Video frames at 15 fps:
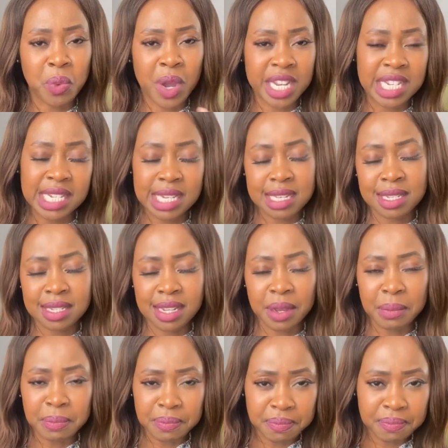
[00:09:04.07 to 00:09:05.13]
wine
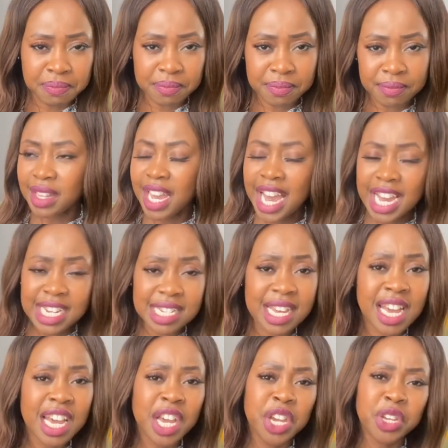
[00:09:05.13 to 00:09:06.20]
tasting, and
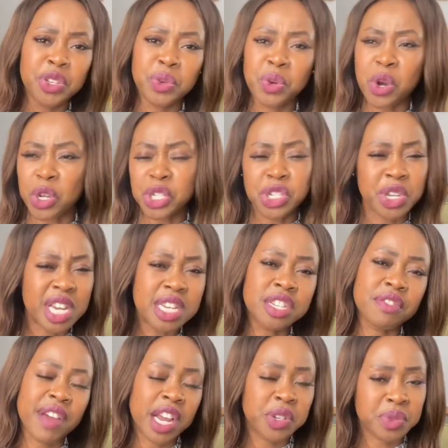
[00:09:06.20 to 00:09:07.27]
you got to
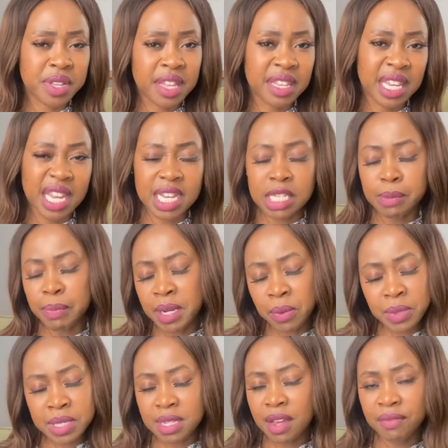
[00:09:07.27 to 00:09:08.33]
interact with other guests, but
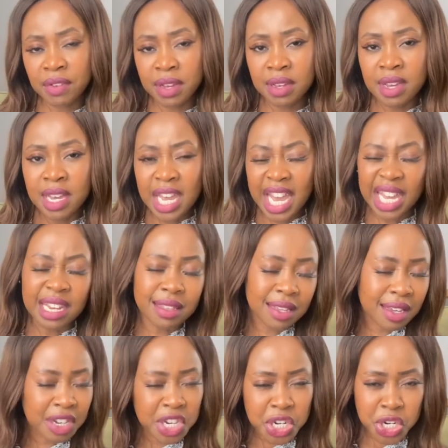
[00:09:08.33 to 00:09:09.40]
it was never
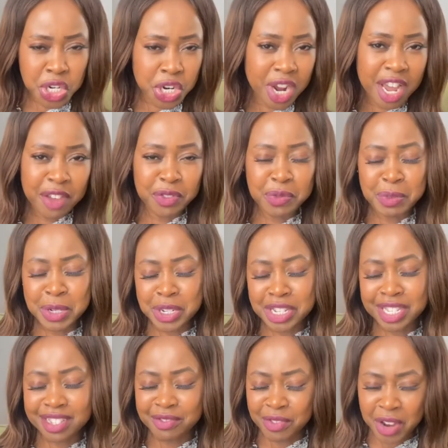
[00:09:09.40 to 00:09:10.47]
anything contrived, but
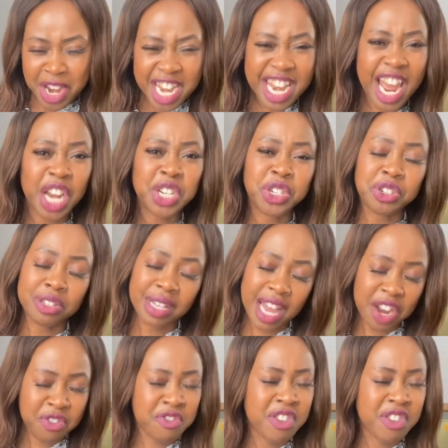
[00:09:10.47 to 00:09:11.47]
just very natural and